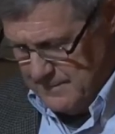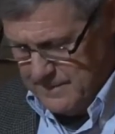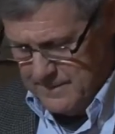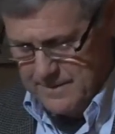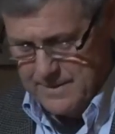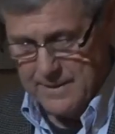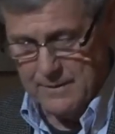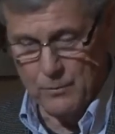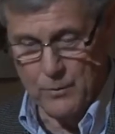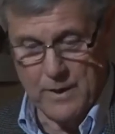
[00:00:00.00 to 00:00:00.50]

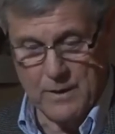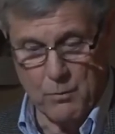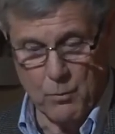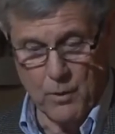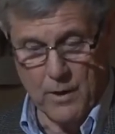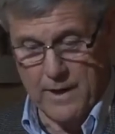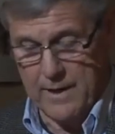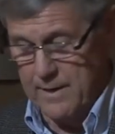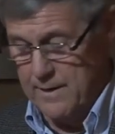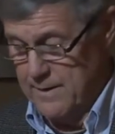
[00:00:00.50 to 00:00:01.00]
I'll read
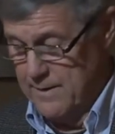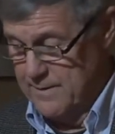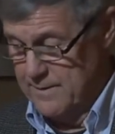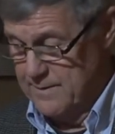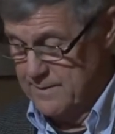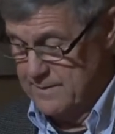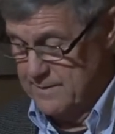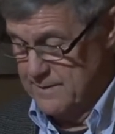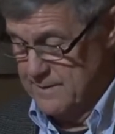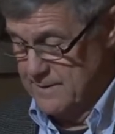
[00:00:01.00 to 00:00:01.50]
one.
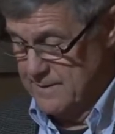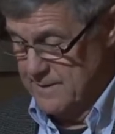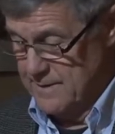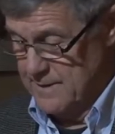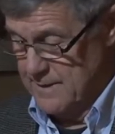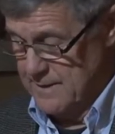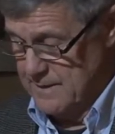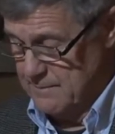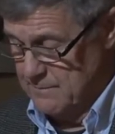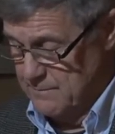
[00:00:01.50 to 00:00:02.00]

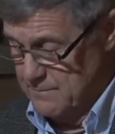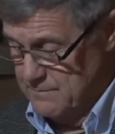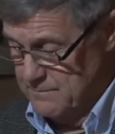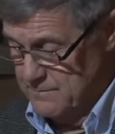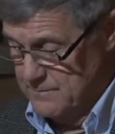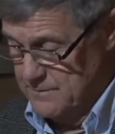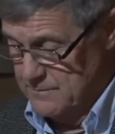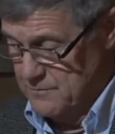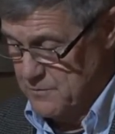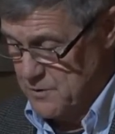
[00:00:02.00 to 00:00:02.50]
Uh,
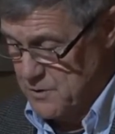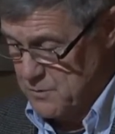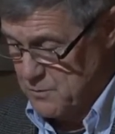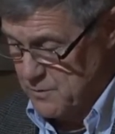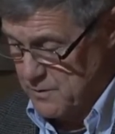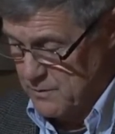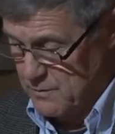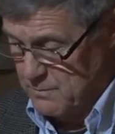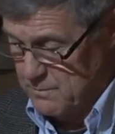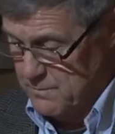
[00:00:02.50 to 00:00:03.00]
the first
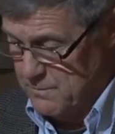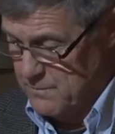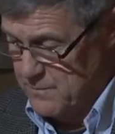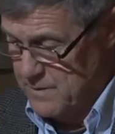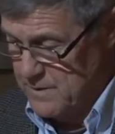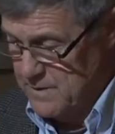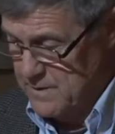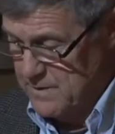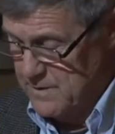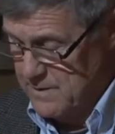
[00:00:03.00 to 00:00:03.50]
one will
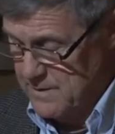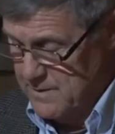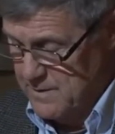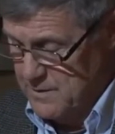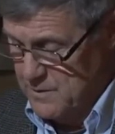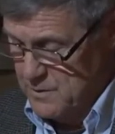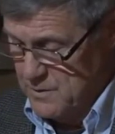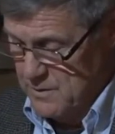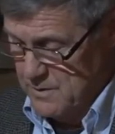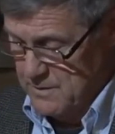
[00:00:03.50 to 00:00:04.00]

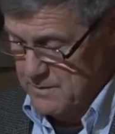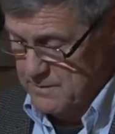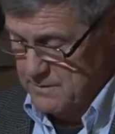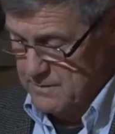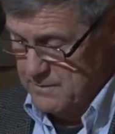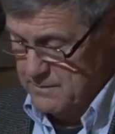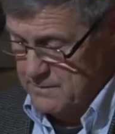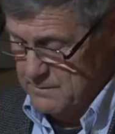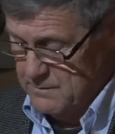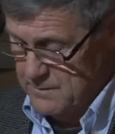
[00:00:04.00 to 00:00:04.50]

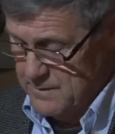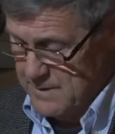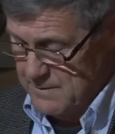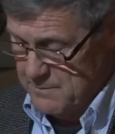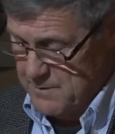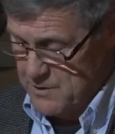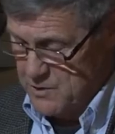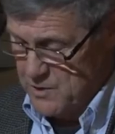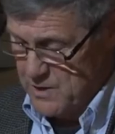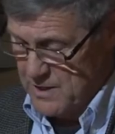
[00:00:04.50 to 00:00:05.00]
give
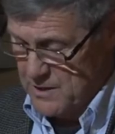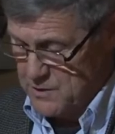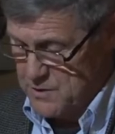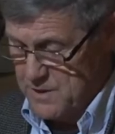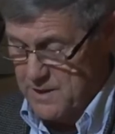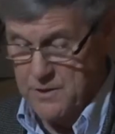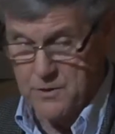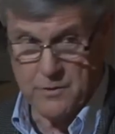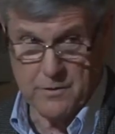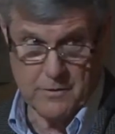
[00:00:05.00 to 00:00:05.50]
me a chance
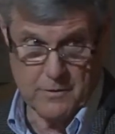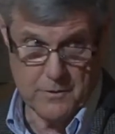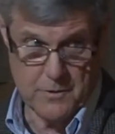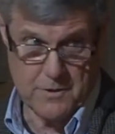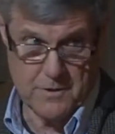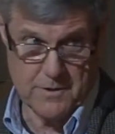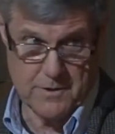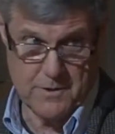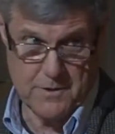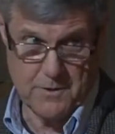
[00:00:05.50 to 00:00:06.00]
to introduce
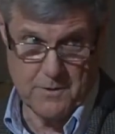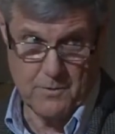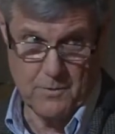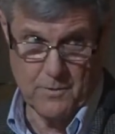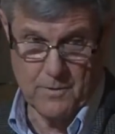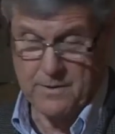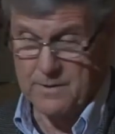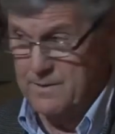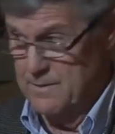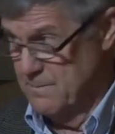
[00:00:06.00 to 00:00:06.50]
the
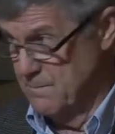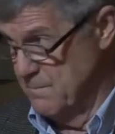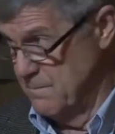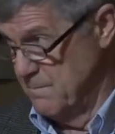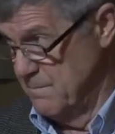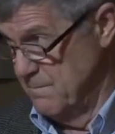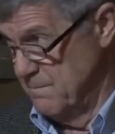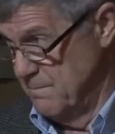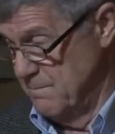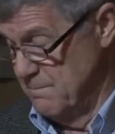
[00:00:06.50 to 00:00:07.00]
two
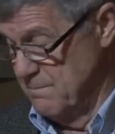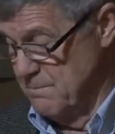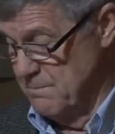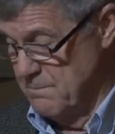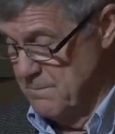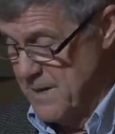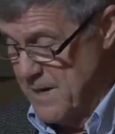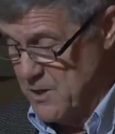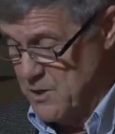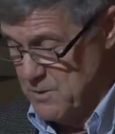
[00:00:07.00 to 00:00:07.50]

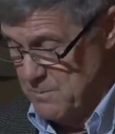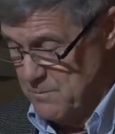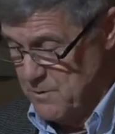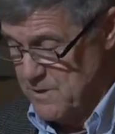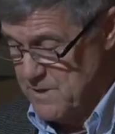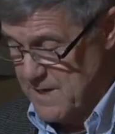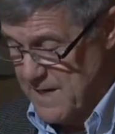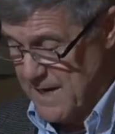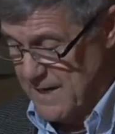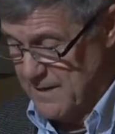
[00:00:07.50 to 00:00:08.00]
major
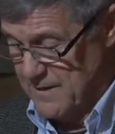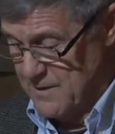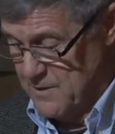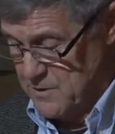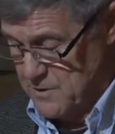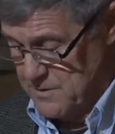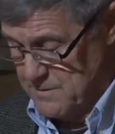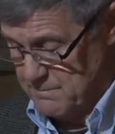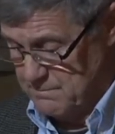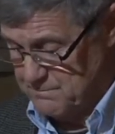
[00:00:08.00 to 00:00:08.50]

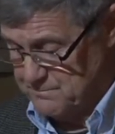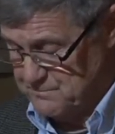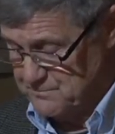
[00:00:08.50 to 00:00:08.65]
protagonists.